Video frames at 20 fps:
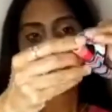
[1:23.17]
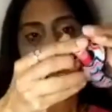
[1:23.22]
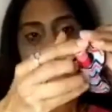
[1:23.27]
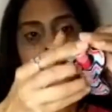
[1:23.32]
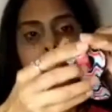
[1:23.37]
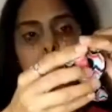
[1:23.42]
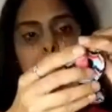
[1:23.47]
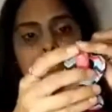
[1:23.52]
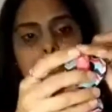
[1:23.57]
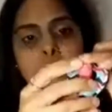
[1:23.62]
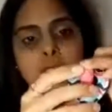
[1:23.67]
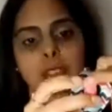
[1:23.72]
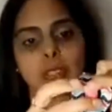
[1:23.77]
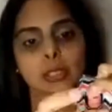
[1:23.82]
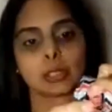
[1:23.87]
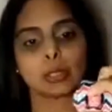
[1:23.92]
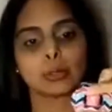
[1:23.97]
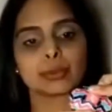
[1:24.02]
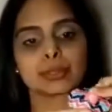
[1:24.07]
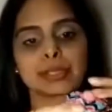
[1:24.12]
and just
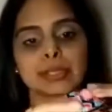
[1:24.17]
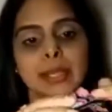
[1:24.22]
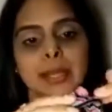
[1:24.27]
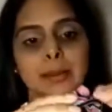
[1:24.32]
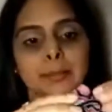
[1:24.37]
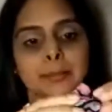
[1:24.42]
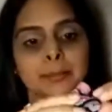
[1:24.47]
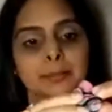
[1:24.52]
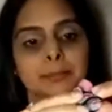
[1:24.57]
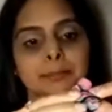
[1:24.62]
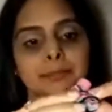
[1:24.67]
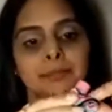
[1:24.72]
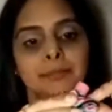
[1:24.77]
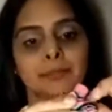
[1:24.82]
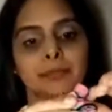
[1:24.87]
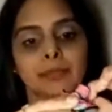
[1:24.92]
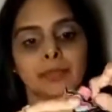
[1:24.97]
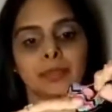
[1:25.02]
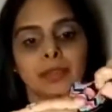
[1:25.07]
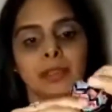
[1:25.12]
close it up,
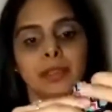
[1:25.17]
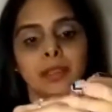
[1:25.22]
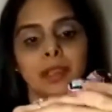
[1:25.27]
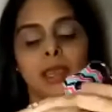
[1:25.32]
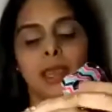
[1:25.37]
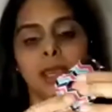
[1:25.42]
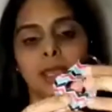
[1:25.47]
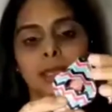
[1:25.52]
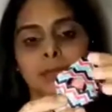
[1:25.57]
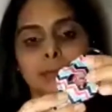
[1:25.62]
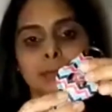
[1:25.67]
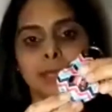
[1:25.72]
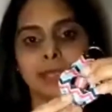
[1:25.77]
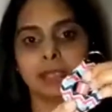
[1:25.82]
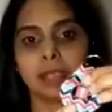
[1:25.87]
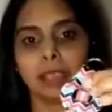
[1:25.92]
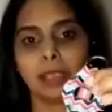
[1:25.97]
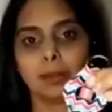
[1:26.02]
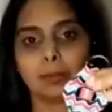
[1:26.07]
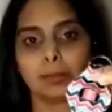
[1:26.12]
and it
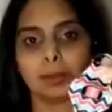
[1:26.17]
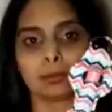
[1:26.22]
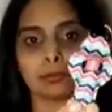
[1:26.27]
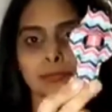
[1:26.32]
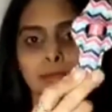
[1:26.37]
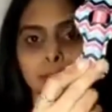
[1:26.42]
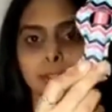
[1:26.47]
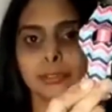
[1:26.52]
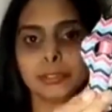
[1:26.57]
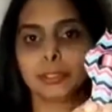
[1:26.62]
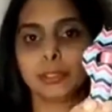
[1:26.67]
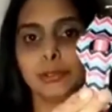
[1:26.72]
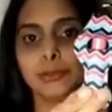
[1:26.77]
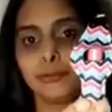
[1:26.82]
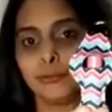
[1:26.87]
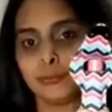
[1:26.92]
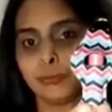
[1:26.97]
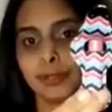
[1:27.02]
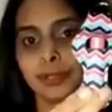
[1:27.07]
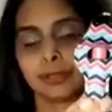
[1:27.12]
became a really
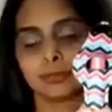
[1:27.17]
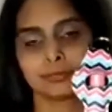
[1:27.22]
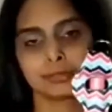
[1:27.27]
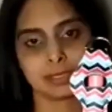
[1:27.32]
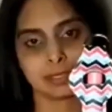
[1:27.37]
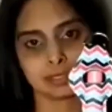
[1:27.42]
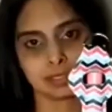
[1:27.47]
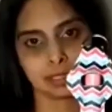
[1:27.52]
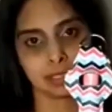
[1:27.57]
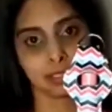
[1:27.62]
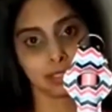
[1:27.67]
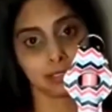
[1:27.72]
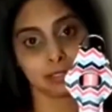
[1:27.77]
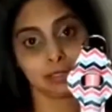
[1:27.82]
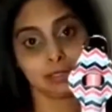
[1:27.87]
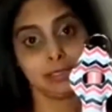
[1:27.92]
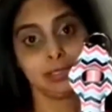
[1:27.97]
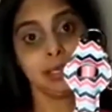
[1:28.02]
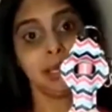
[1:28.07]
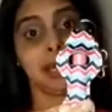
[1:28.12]
cute gift idea.
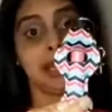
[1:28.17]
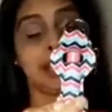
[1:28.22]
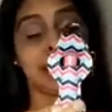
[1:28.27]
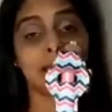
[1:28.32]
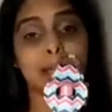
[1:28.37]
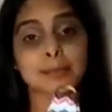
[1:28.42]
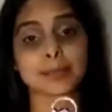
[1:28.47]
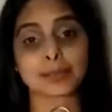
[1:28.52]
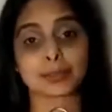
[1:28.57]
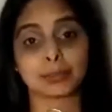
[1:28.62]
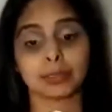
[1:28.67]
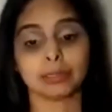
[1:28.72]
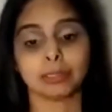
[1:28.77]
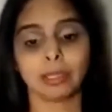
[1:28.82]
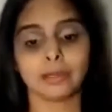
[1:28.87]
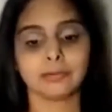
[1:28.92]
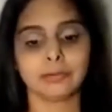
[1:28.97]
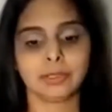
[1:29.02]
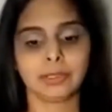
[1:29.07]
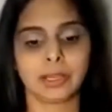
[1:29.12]
I absolutely
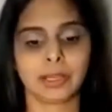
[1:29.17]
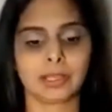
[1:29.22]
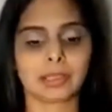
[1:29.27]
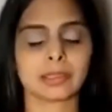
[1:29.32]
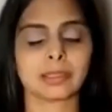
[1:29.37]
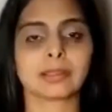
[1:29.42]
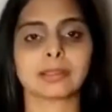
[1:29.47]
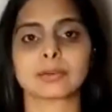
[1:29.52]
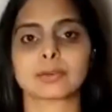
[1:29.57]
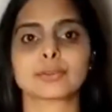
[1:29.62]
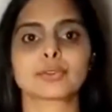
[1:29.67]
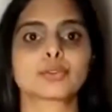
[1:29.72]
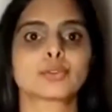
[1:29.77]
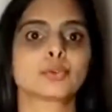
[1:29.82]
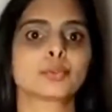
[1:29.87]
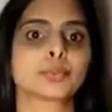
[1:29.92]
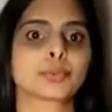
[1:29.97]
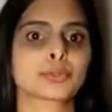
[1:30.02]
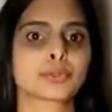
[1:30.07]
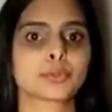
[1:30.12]
love it. I think they're
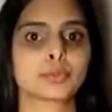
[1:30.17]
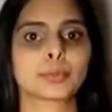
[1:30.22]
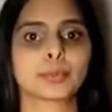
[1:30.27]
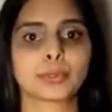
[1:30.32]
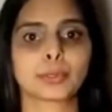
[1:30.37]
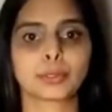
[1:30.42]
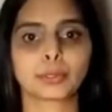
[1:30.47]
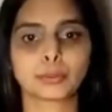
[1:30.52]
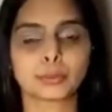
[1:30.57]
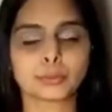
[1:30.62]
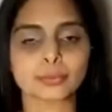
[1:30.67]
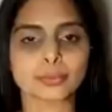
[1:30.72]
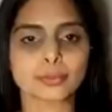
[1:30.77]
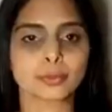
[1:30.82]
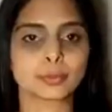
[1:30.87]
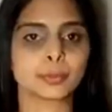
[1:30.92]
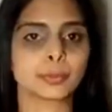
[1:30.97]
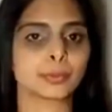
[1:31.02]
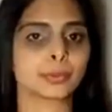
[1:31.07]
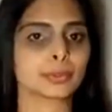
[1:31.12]
super cute,
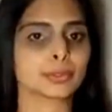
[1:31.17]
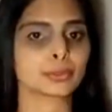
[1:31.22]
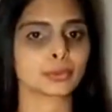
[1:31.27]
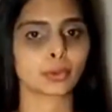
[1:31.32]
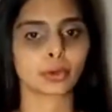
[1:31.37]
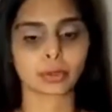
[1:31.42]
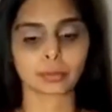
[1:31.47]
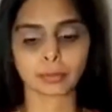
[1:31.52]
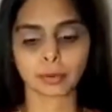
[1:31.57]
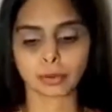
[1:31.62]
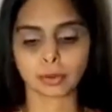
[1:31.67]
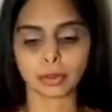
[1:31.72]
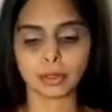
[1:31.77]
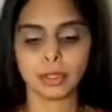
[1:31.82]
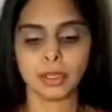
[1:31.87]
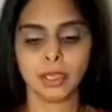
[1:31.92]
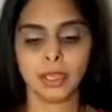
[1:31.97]
super adorable.